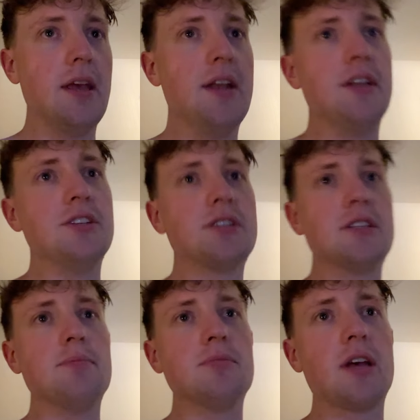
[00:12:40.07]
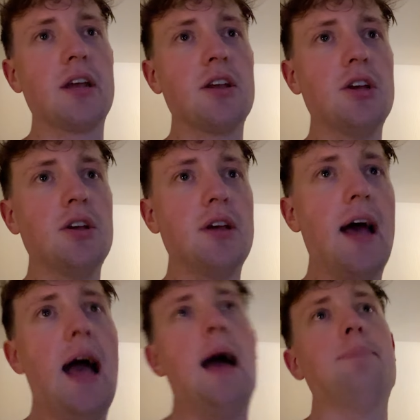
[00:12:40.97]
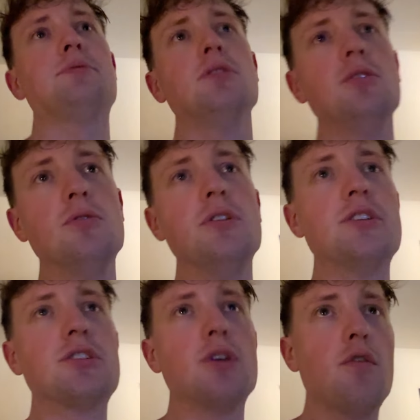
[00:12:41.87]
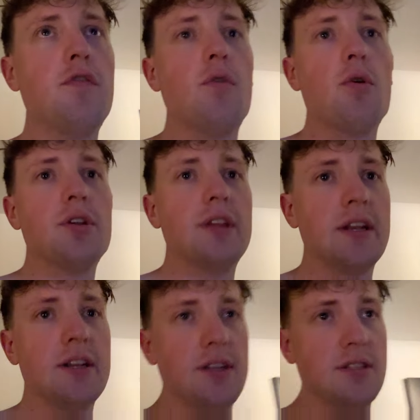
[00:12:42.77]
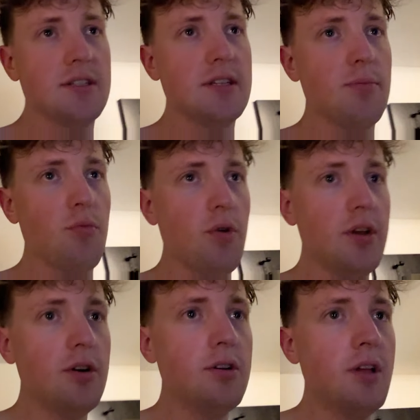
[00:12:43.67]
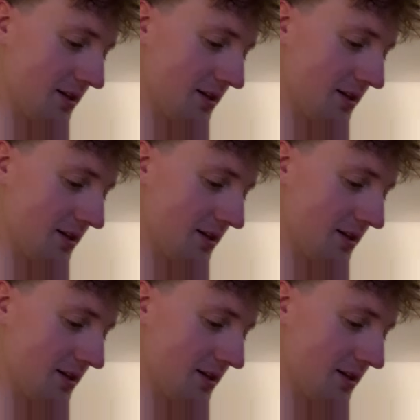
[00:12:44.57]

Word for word: and it just seems like absolutely so foreign that it doesn't seem real.